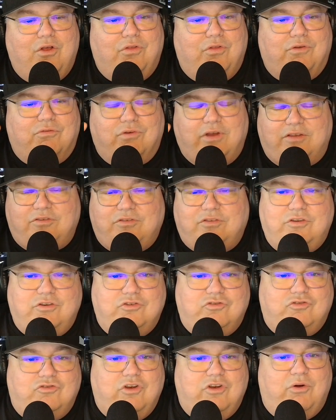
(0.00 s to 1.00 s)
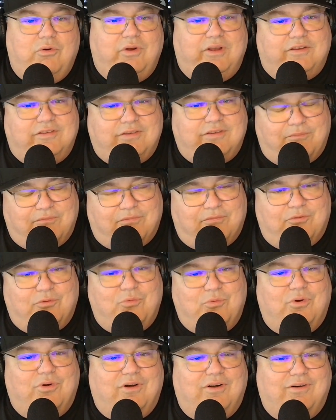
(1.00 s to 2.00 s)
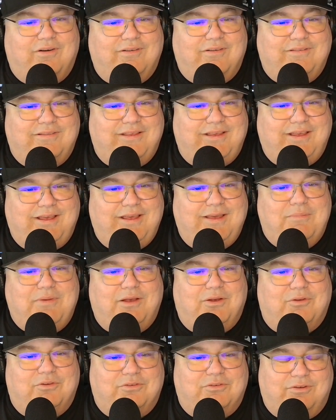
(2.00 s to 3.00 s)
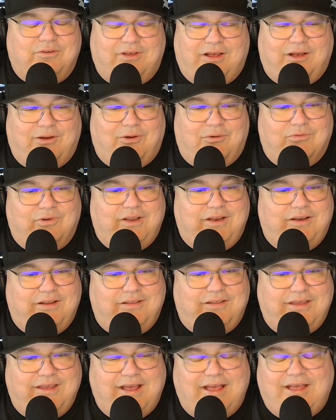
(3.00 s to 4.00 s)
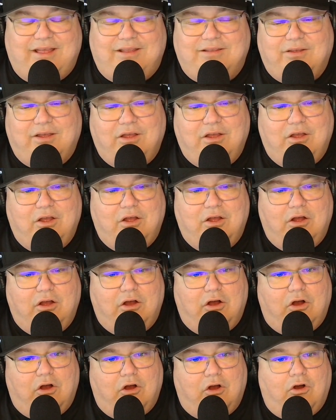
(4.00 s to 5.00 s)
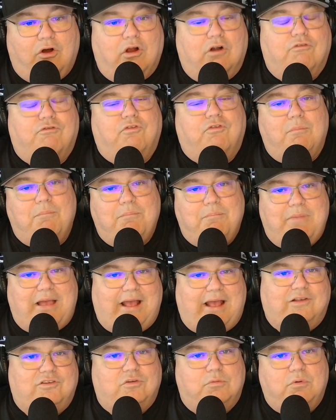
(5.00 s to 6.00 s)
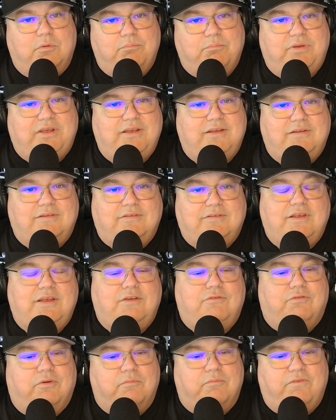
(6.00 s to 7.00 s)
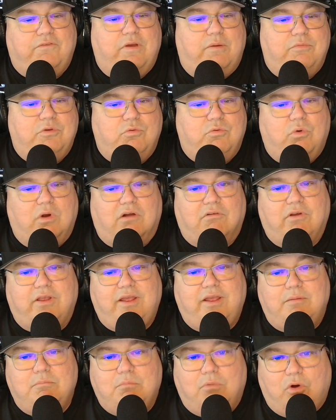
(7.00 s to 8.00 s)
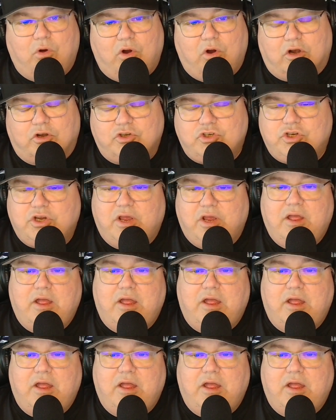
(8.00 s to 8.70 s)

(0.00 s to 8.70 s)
The rest of the show, except for the emails I'll read at the end, are from Maximum PC from February and March.